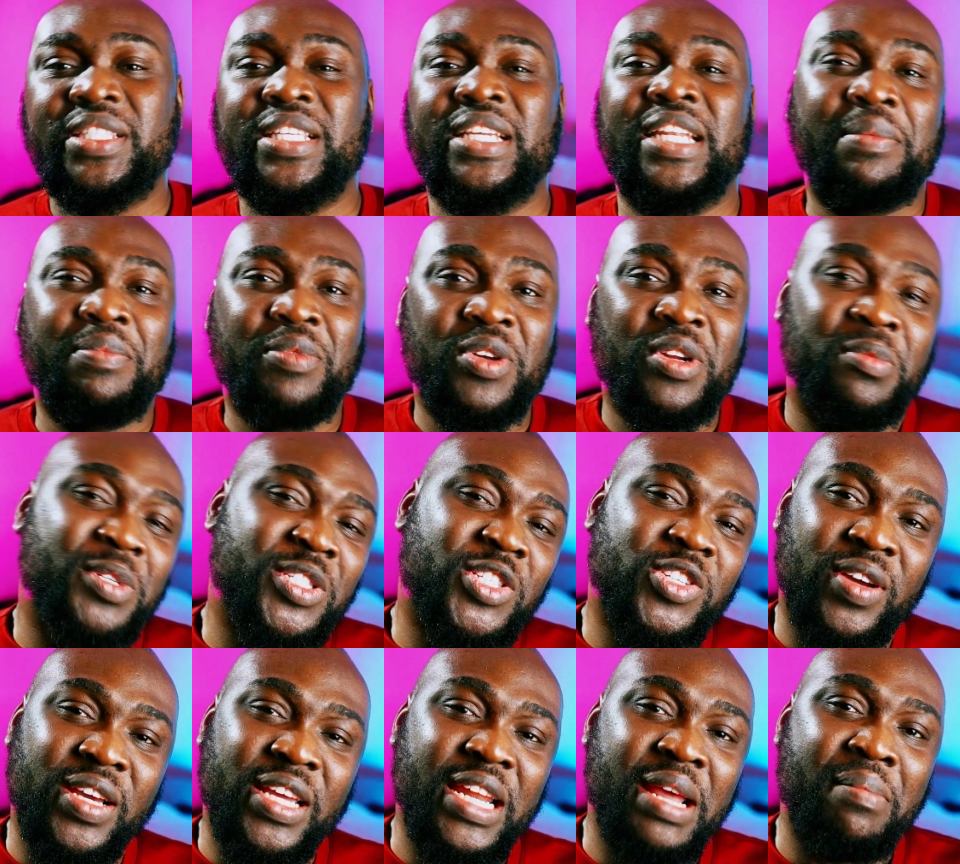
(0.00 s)
thing I'm going to be
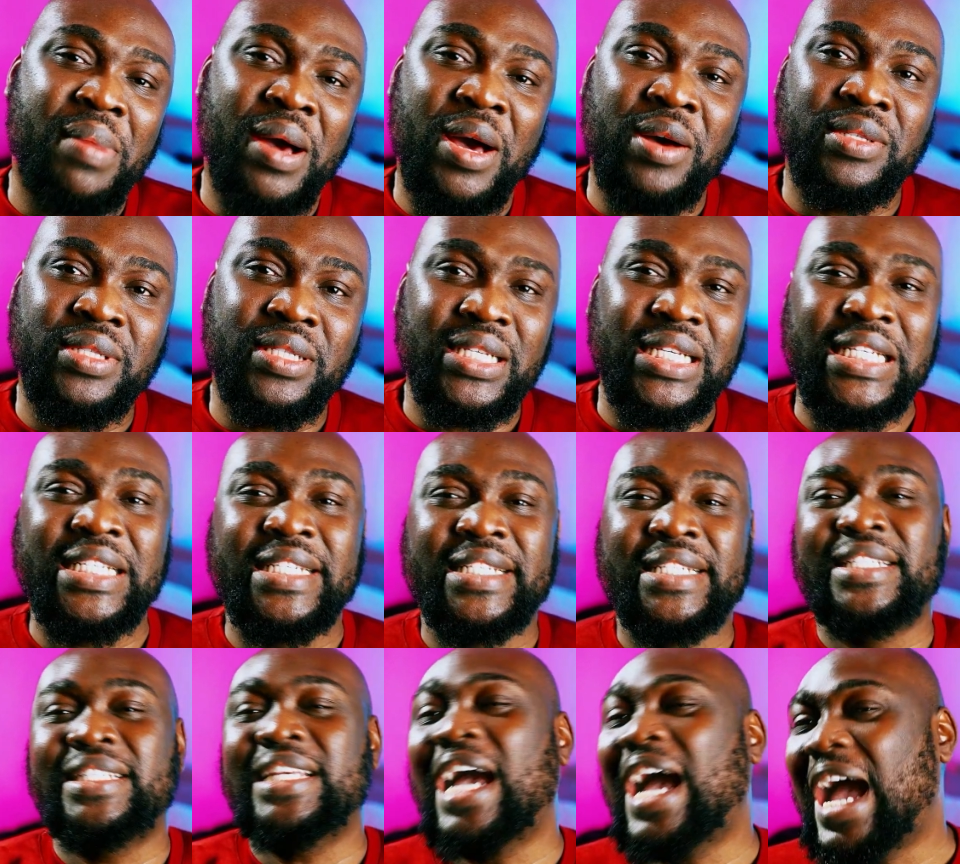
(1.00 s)
talking about is
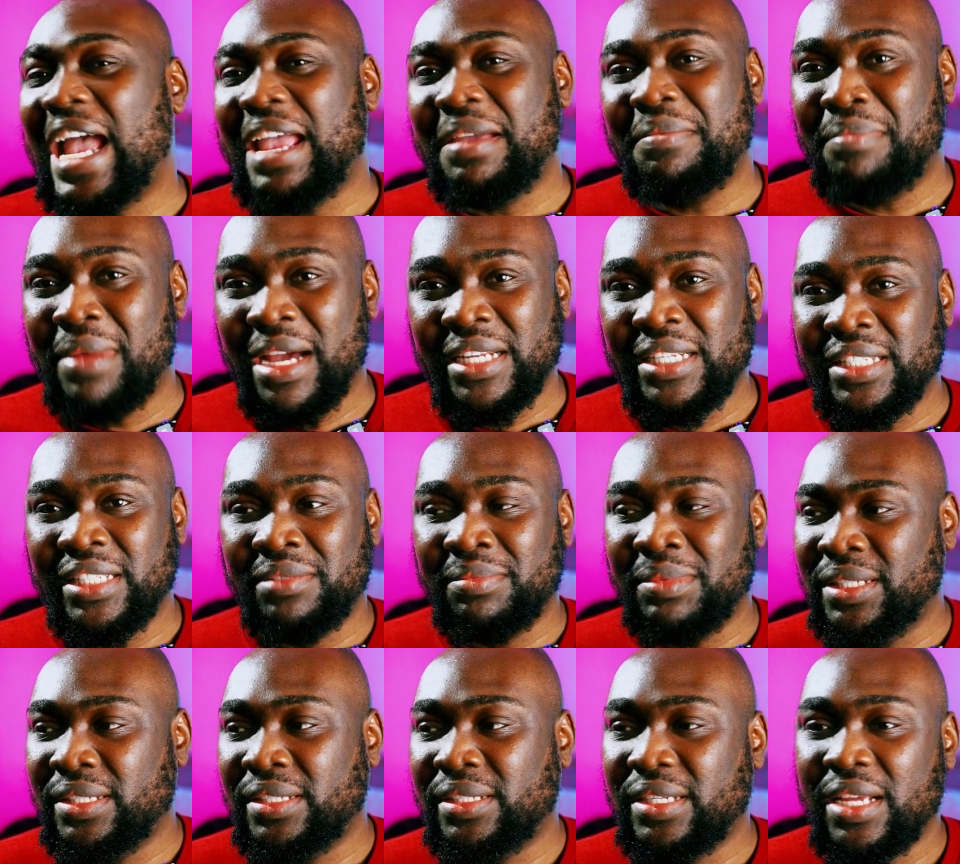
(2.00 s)
time
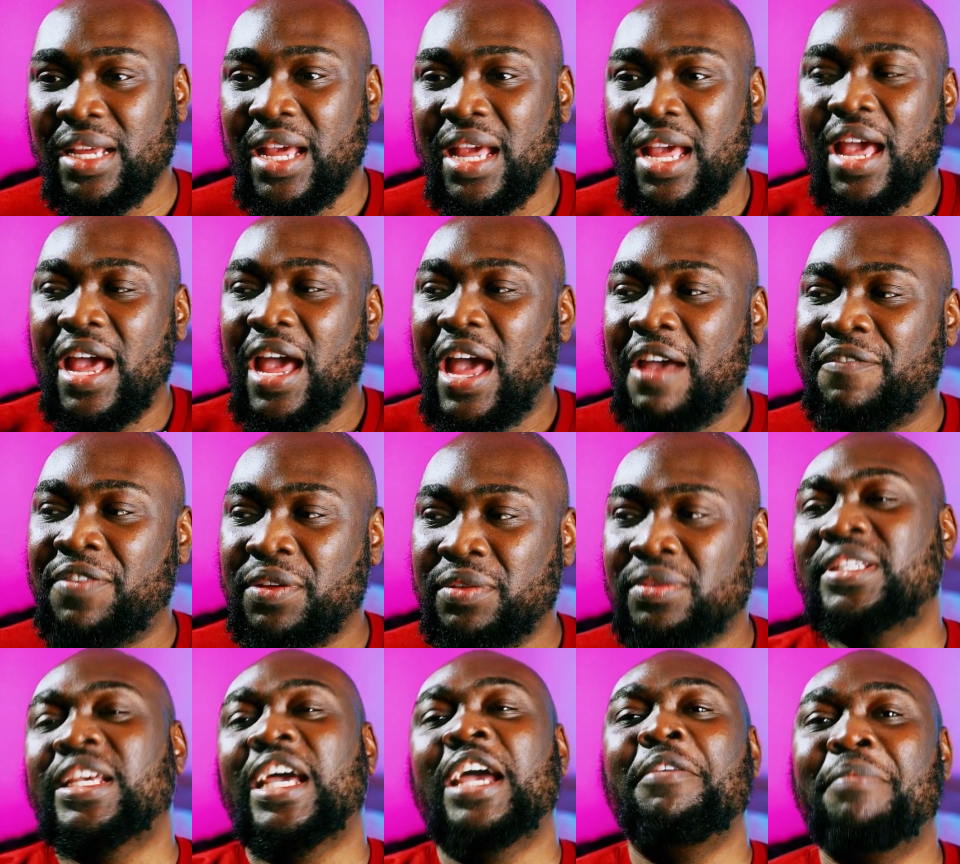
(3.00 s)
management. I feel
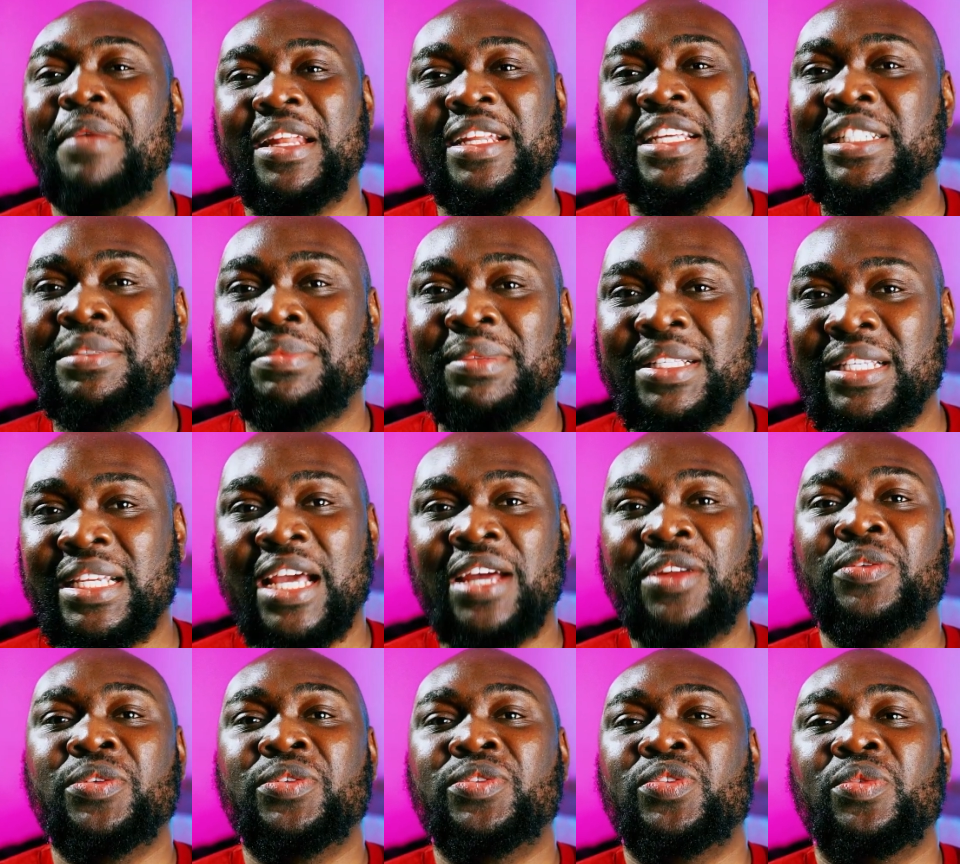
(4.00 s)
time management can
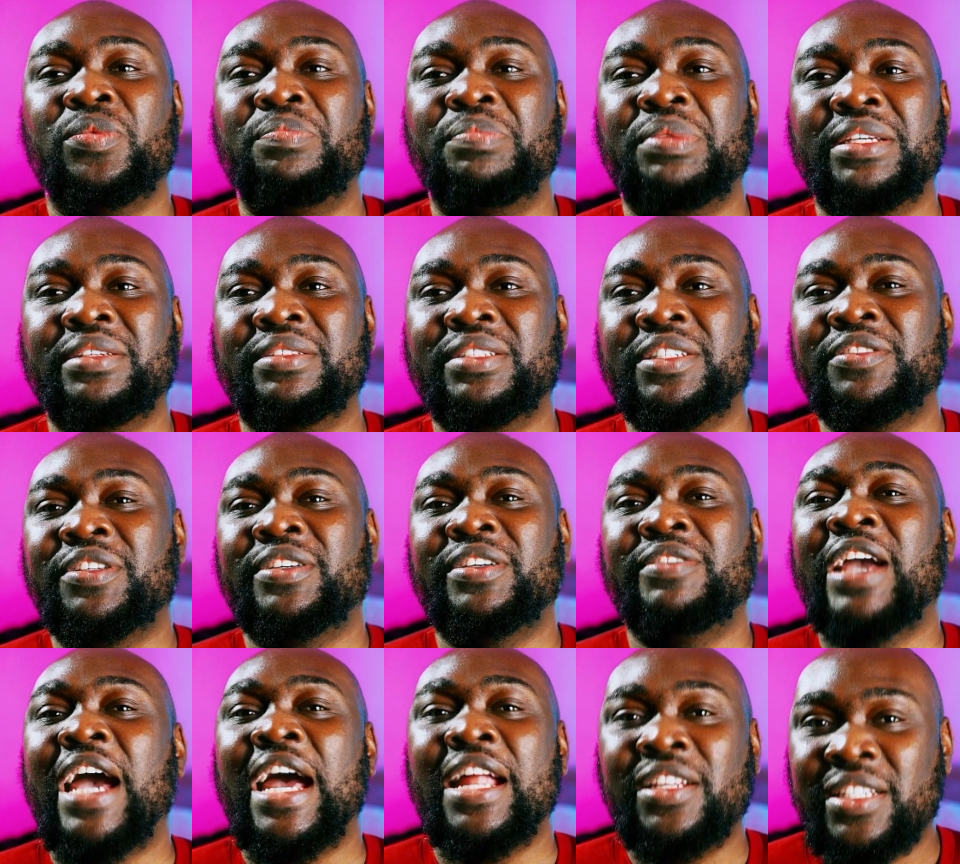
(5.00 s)
also be
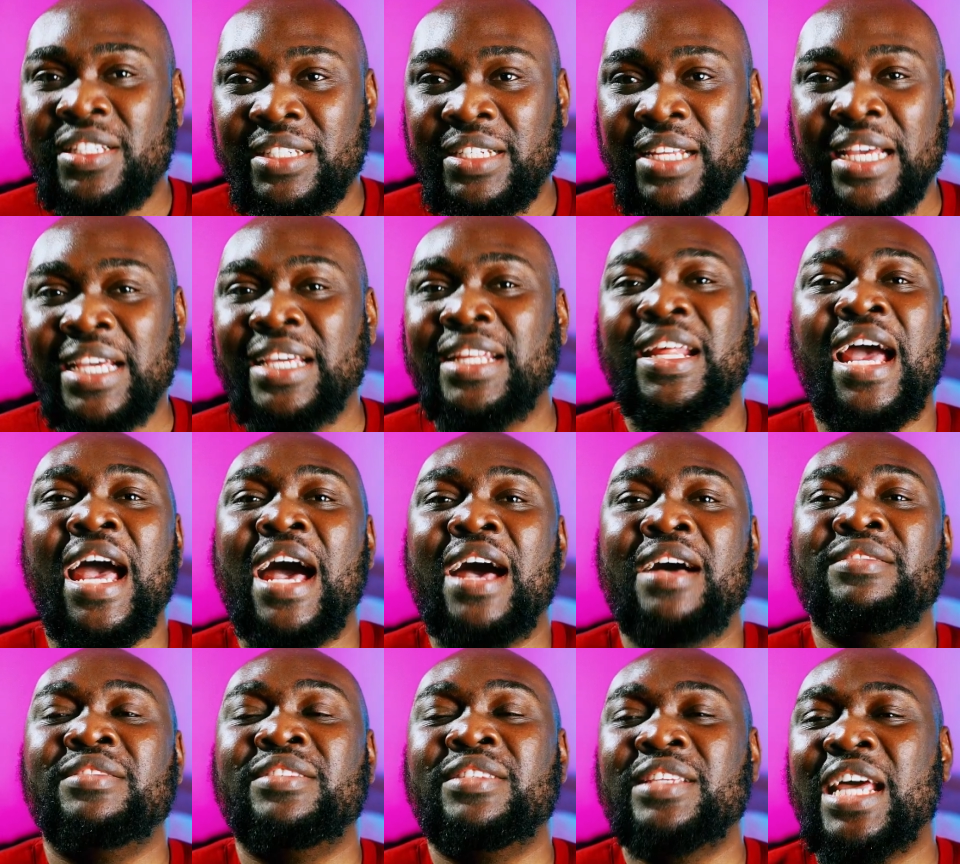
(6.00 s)
regarded
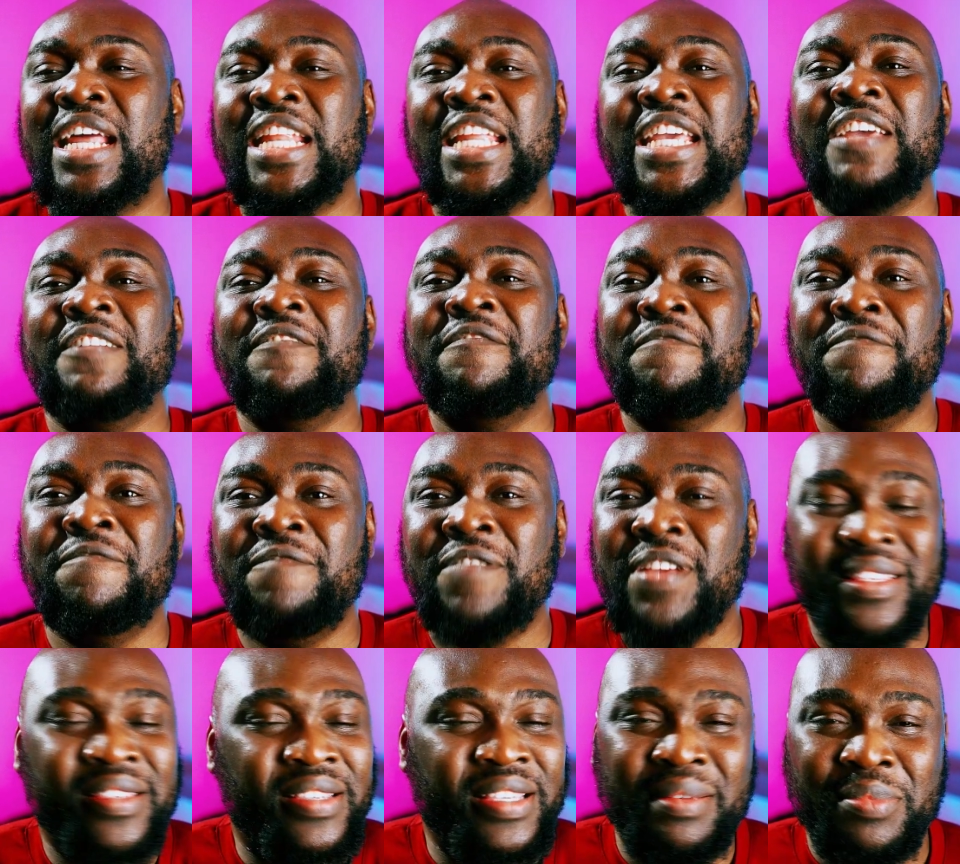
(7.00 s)
as an
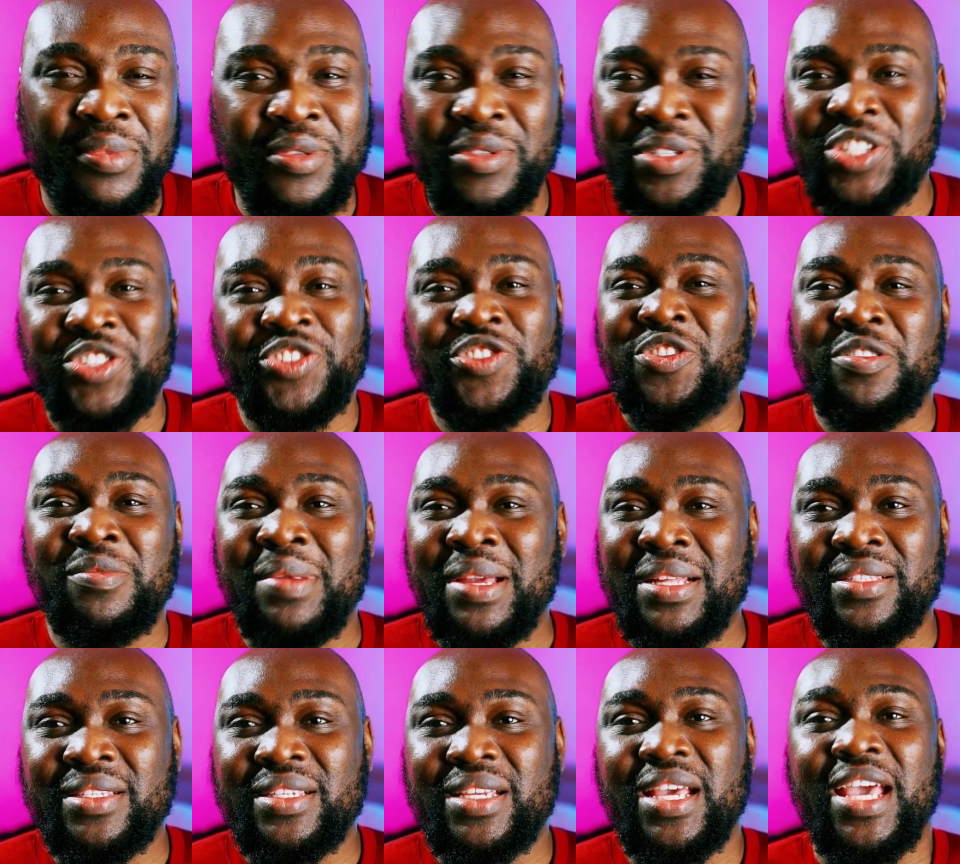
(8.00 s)
invisible
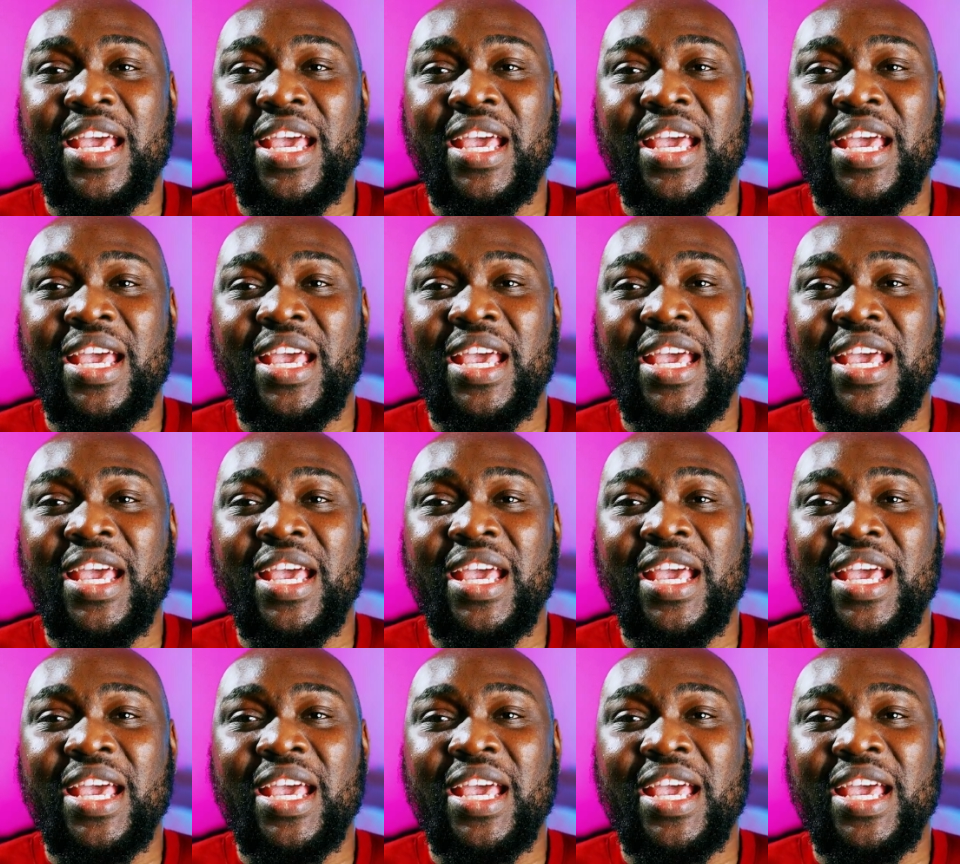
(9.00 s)
instrument.